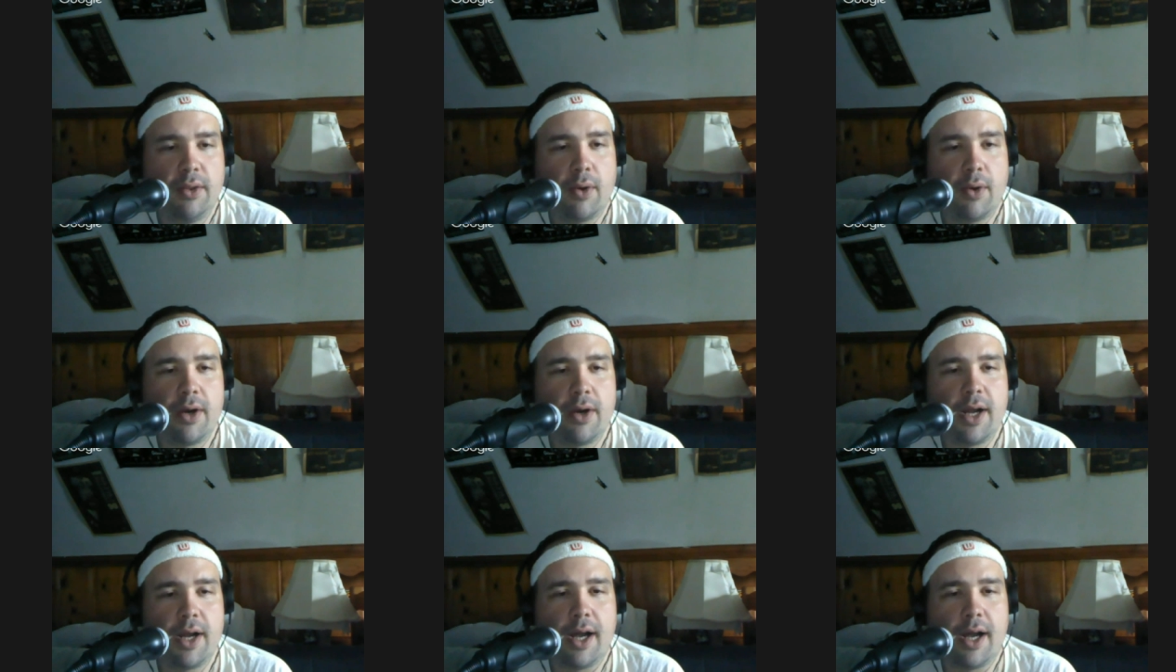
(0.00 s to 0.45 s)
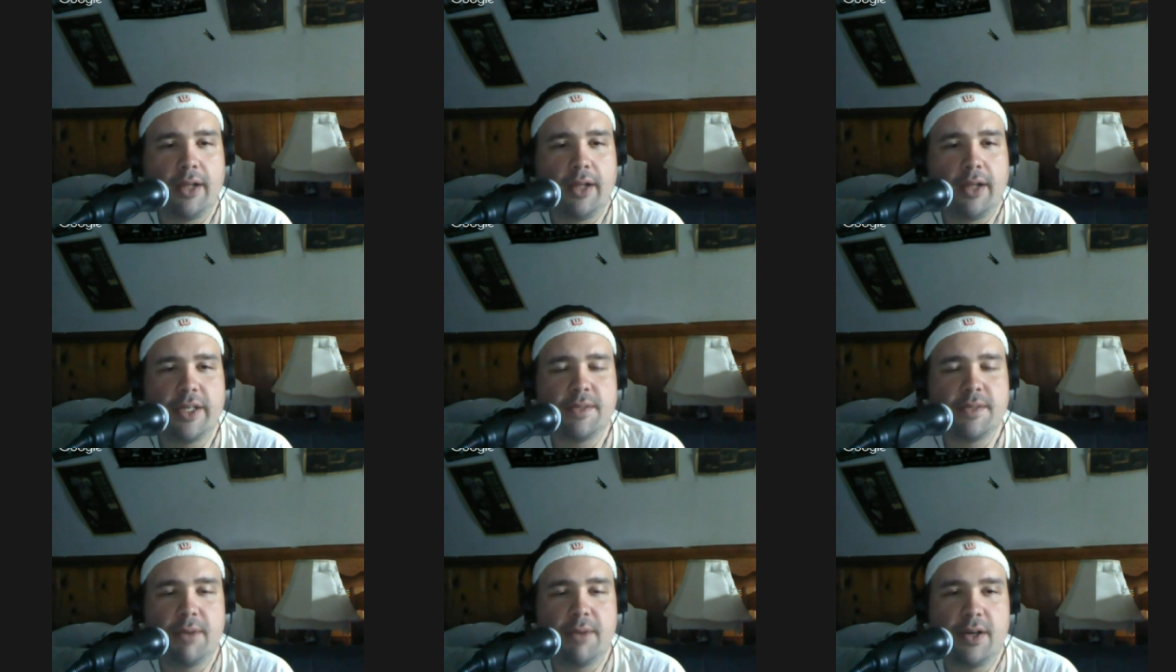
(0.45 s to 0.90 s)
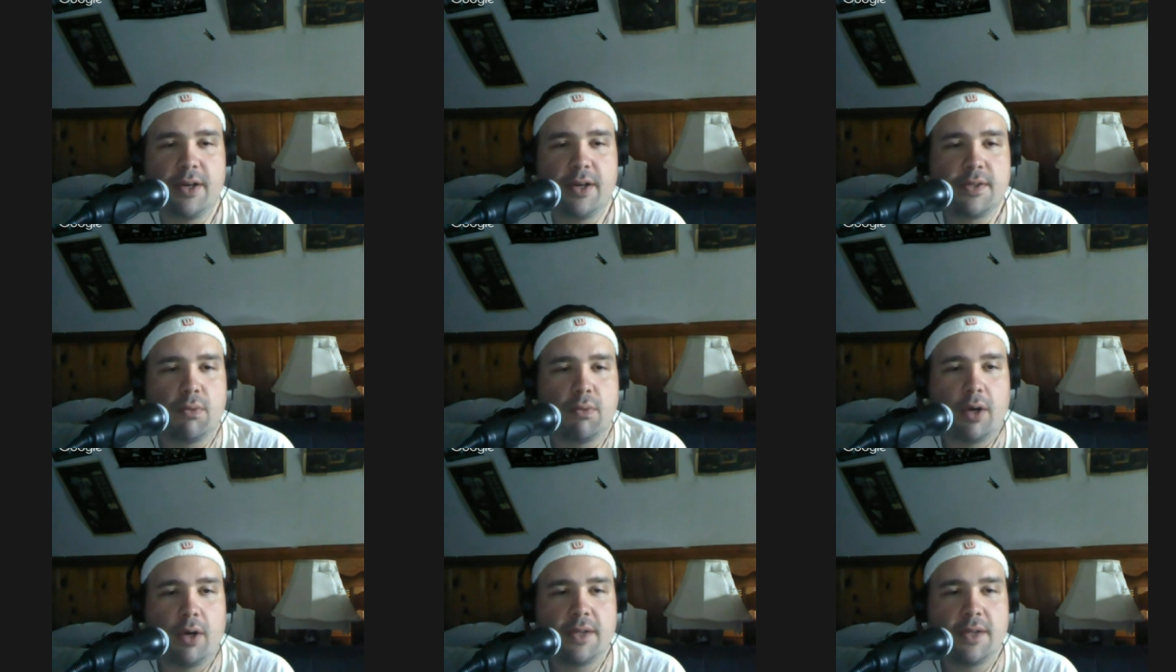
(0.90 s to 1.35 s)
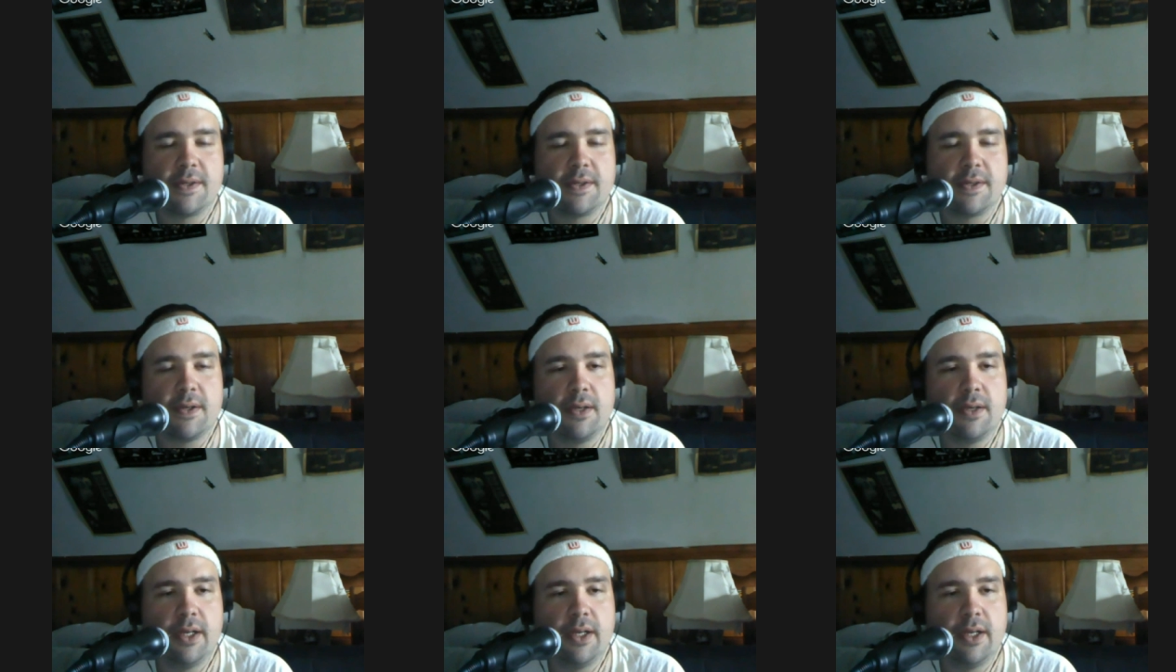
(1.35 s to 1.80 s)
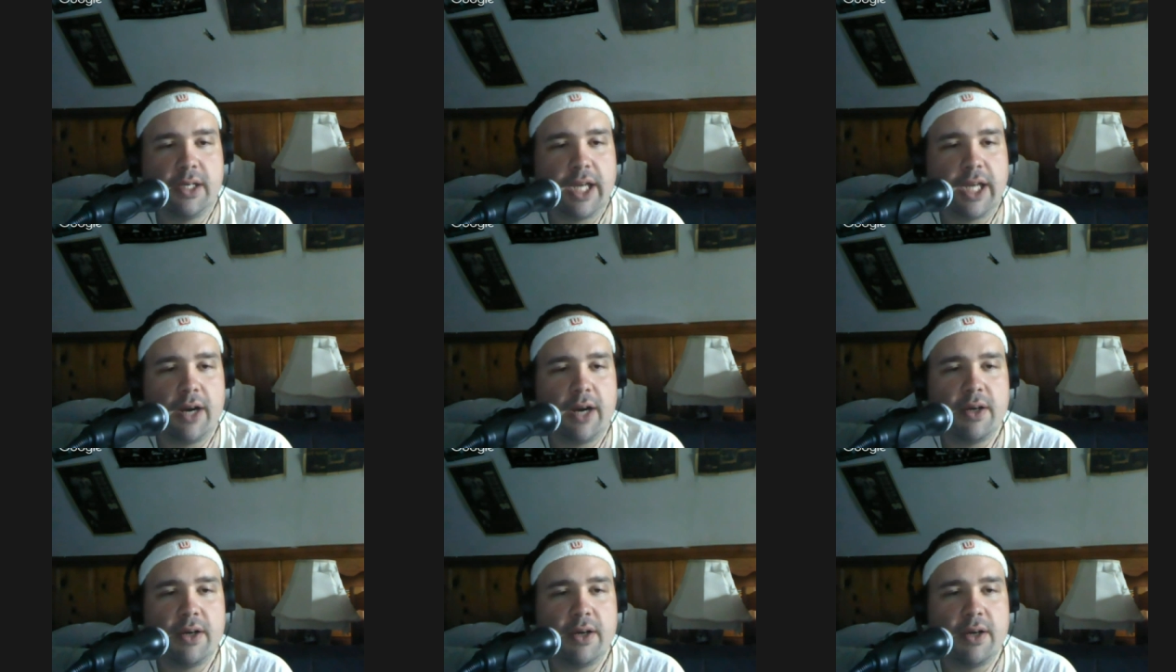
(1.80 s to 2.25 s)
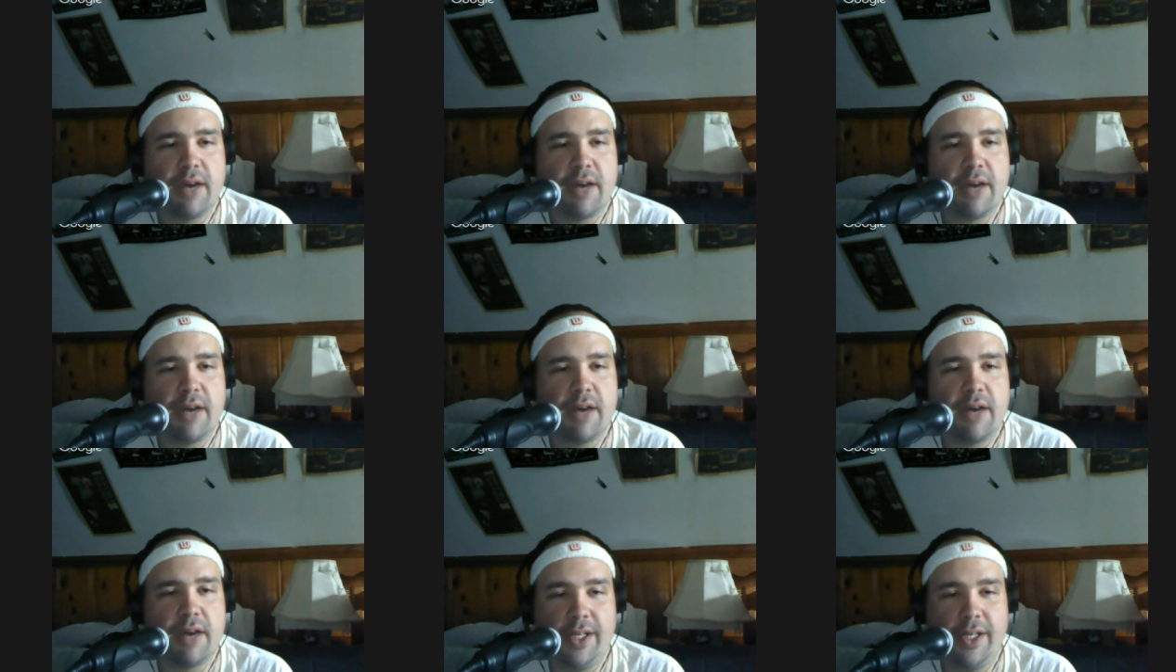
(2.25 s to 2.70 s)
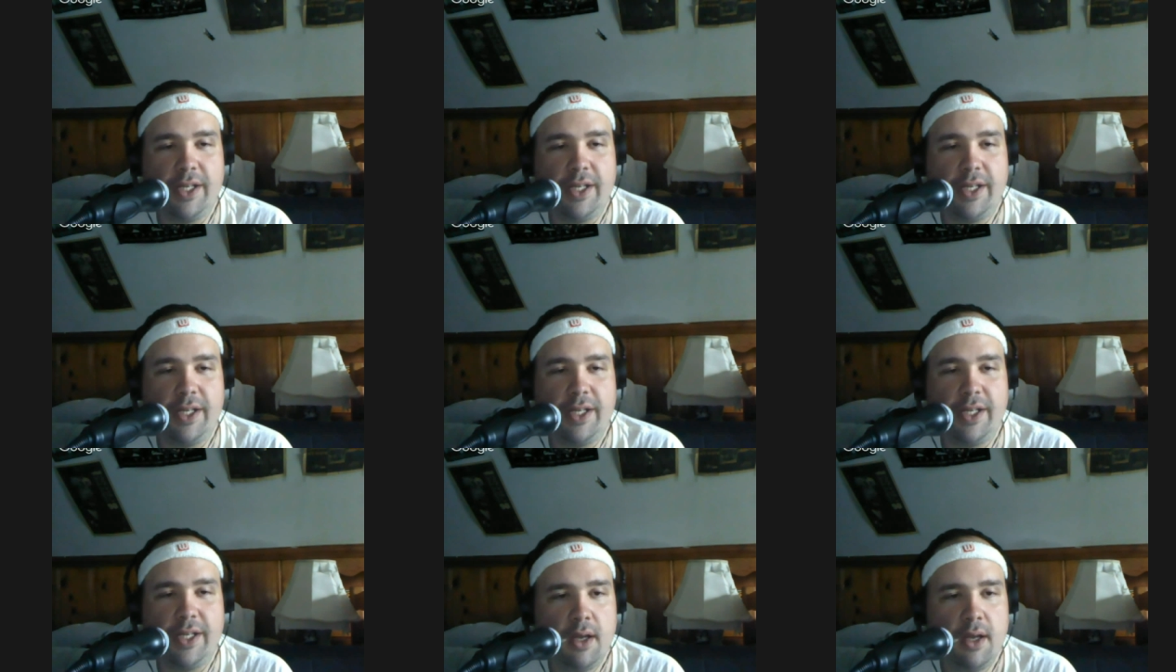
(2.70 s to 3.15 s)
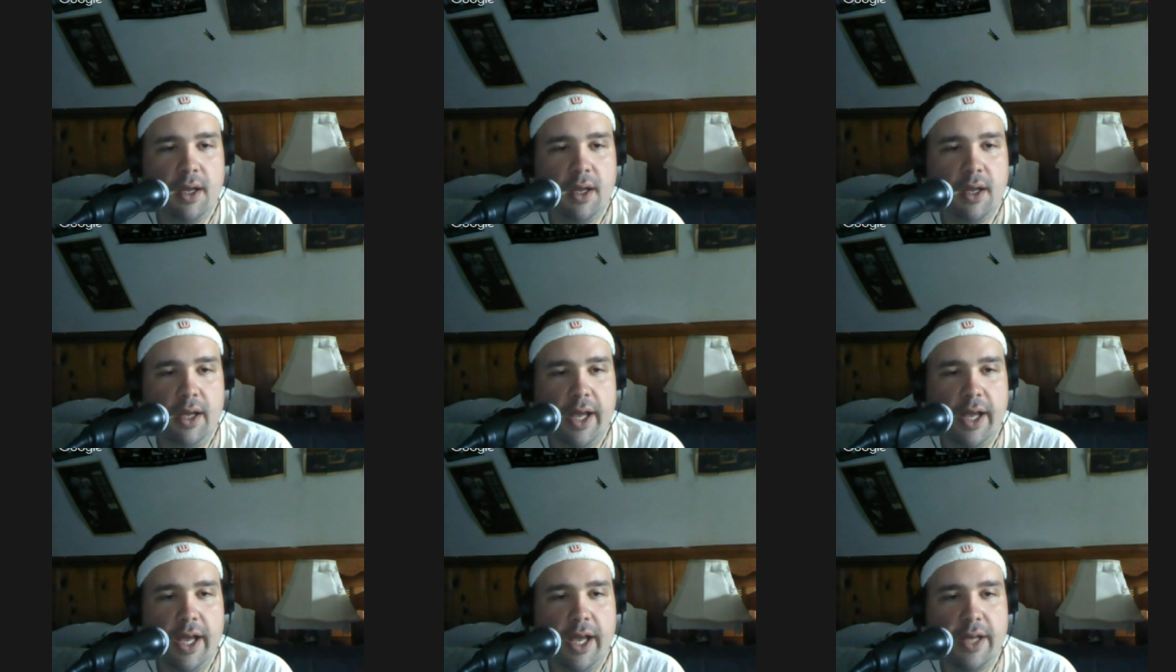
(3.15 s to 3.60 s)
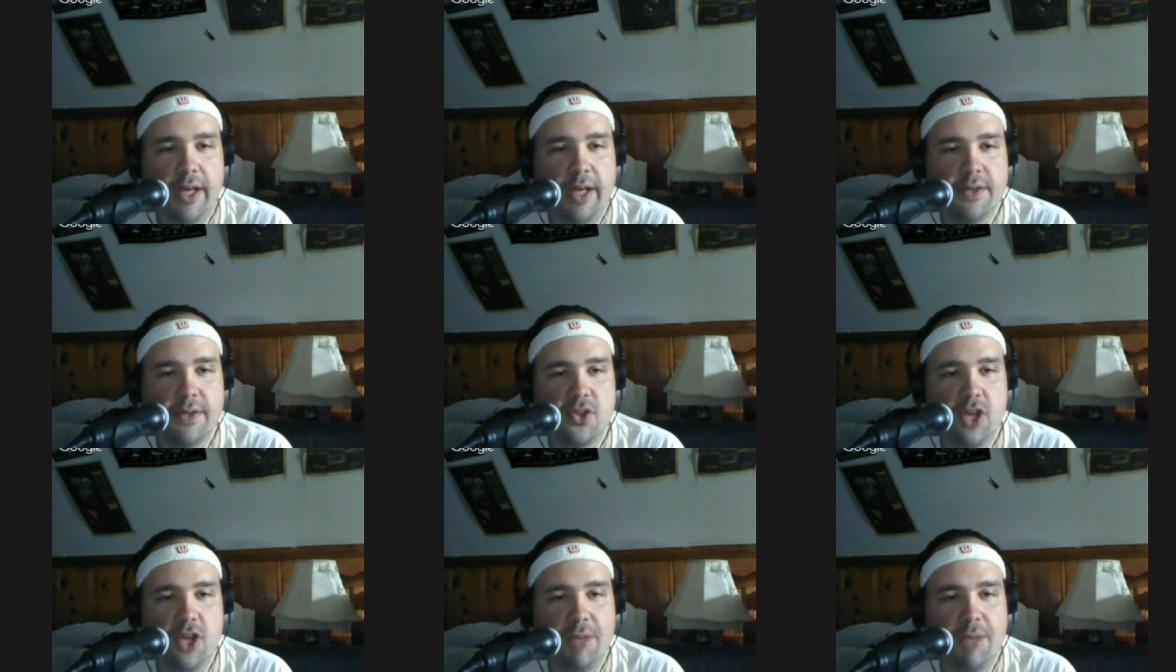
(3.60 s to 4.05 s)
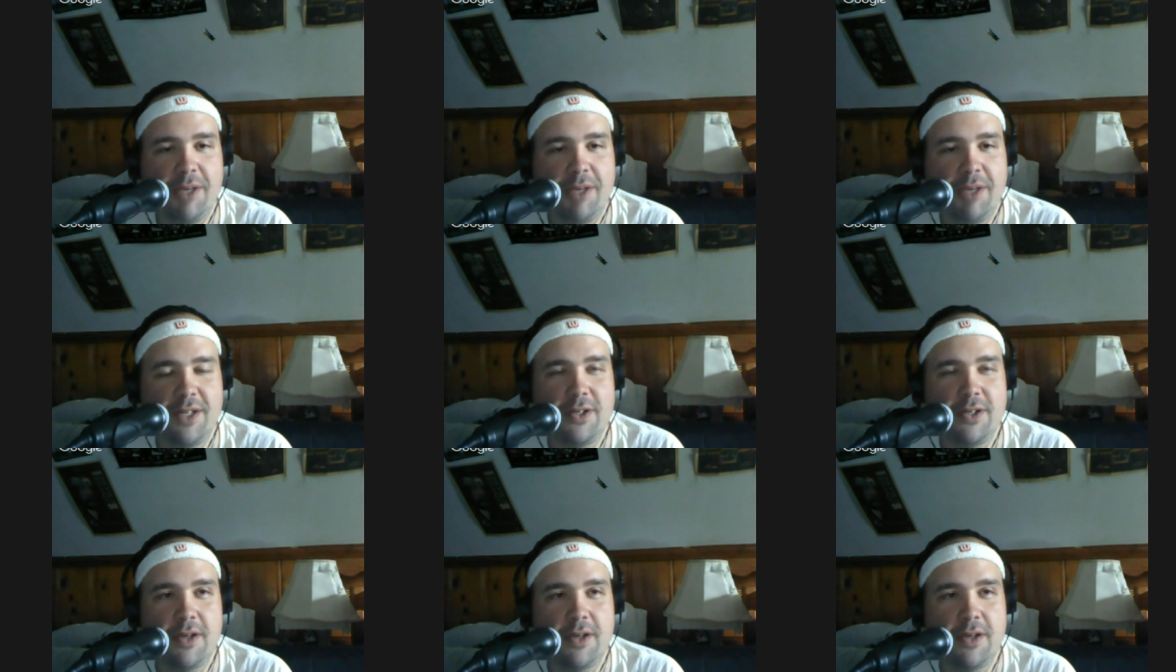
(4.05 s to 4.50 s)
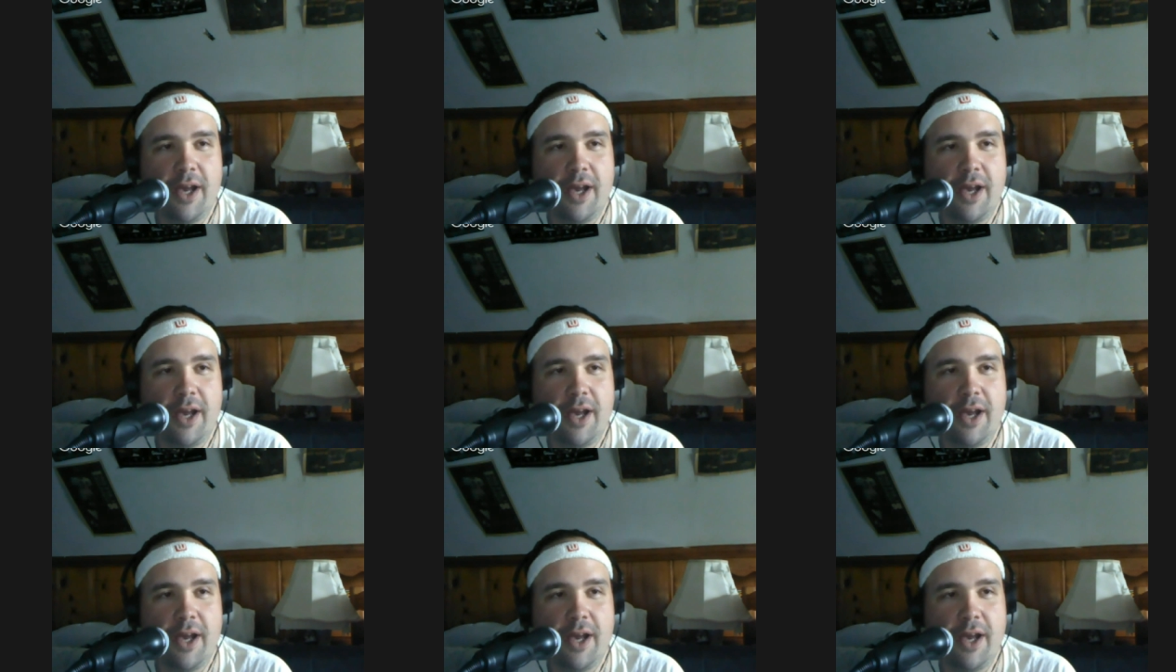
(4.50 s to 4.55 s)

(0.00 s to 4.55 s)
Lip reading: Lauren Holly as Mary Swanson, Karen Duffy as J.P.